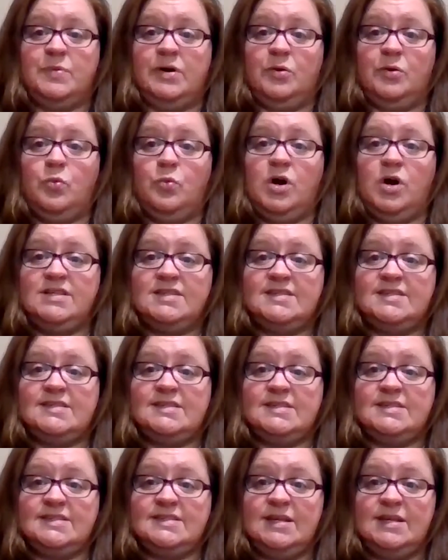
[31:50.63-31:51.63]
But
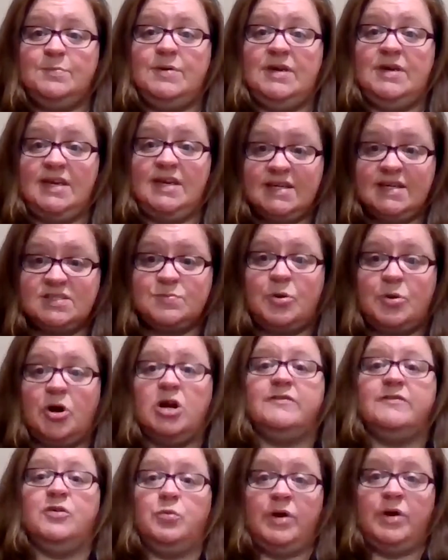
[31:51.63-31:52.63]
once CPE is
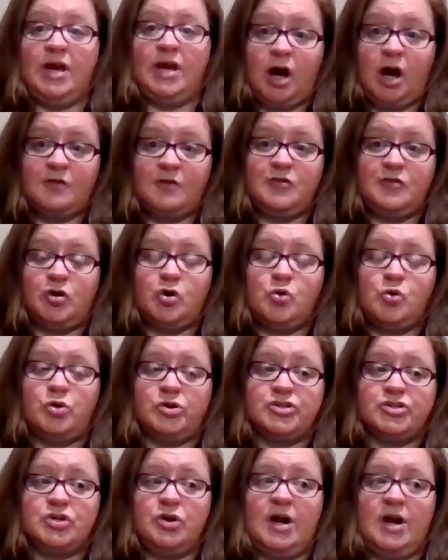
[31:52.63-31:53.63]
part of it, we offer
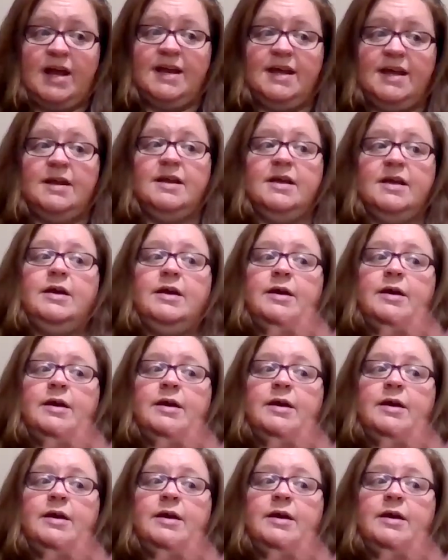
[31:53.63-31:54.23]
course credit,